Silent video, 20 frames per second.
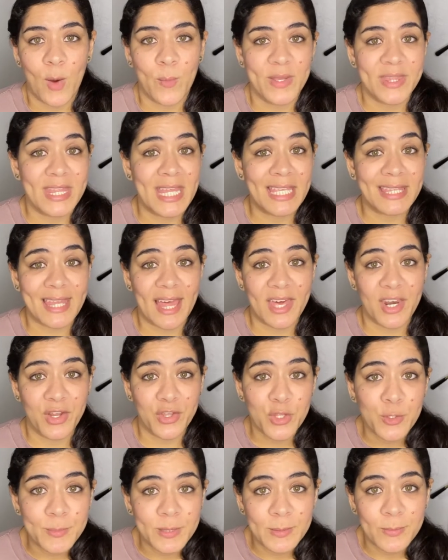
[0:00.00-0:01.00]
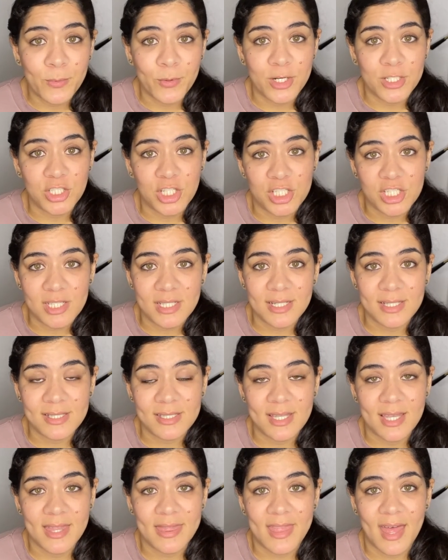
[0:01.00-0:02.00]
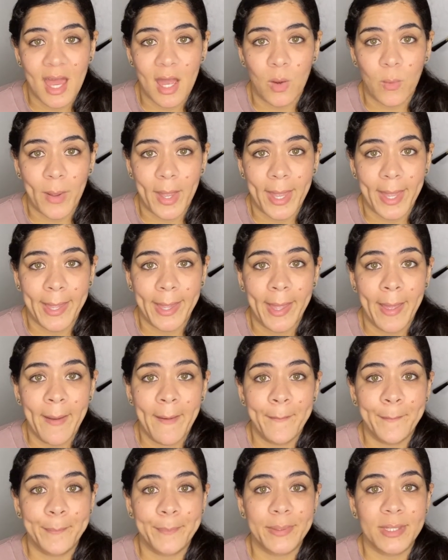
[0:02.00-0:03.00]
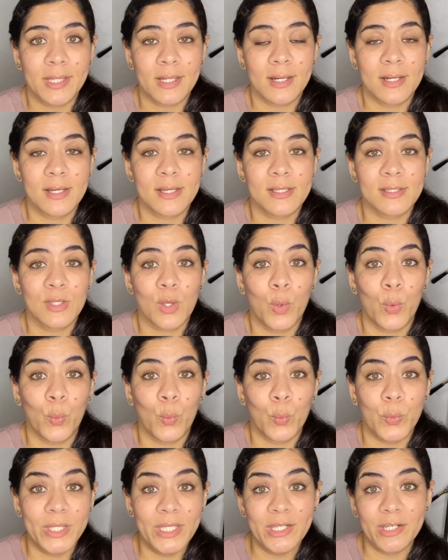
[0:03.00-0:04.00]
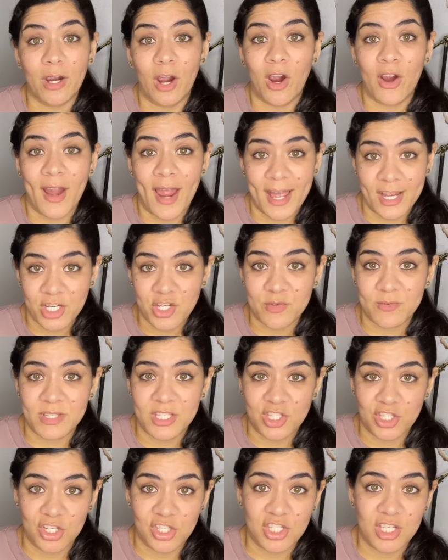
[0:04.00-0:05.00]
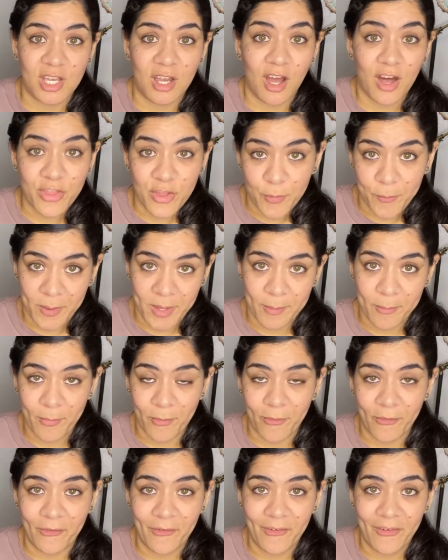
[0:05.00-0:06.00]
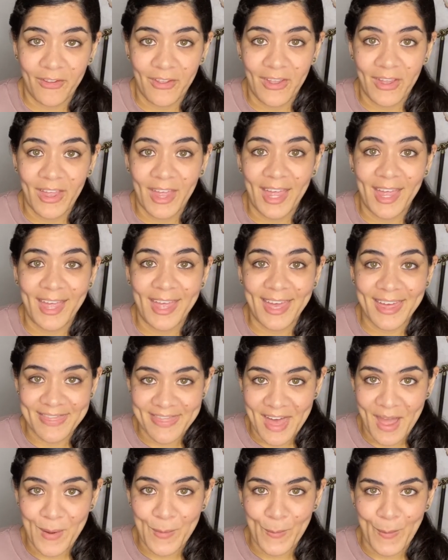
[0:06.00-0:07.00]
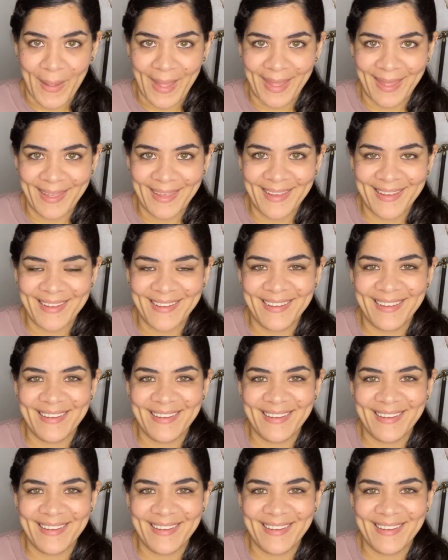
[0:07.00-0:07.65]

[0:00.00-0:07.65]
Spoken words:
and we think that other people are judging us in that way because we are actually judging other people in that way.